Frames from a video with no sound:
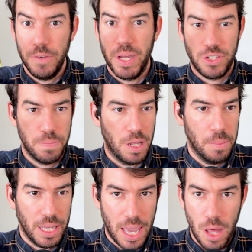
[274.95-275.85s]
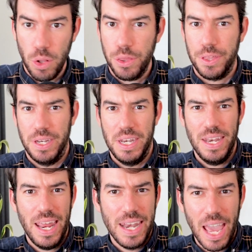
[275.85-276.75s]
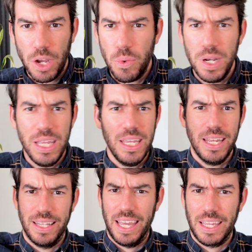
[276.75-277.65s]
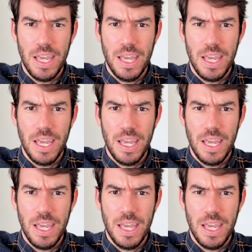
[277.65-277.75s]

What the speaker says: You mentioned public health and equity and